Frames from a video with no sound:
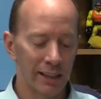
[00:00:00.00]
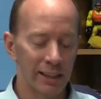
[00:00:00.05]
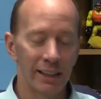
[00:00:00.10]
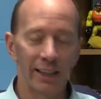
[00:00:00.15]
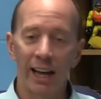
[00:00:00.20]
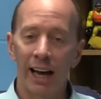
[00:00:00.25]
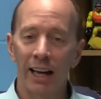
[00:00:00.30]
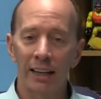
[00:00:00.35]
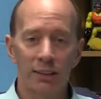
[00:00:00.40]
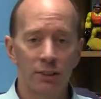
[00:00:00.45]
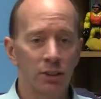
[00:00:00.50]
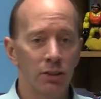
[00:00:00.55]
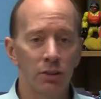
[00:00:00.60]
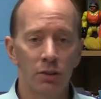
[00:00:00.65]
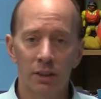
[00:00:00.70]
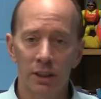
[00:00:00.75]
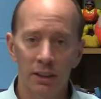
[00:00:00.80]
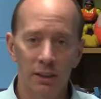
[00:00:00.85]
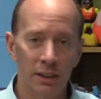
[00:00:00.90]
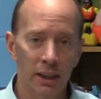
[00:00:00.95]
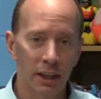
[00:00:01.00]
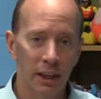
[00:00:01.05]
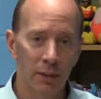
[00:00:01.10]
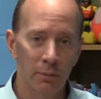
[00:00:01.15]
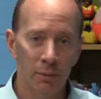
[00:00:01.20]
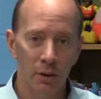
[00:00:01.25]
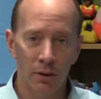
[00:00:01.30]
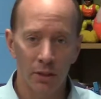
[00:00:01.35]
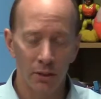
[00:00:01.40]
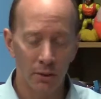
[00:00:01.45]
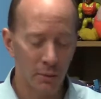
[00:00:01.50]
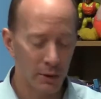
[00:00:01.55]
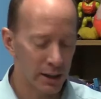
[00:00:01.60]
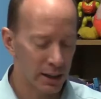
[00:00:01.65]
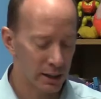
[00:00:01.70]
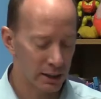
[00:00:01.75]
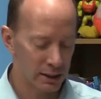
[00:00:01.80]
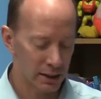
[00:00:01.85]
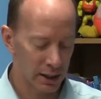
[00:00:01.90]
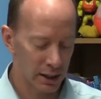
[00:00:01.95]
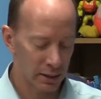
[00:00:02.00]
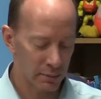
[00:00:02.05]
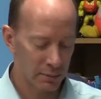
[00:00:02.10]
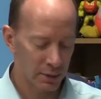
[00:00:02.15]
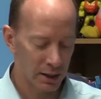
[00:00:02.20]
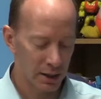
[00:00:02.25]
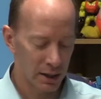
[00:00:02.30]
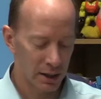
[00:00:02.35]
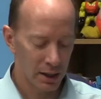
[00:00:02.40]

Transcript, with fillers: not two at a time or three at a time,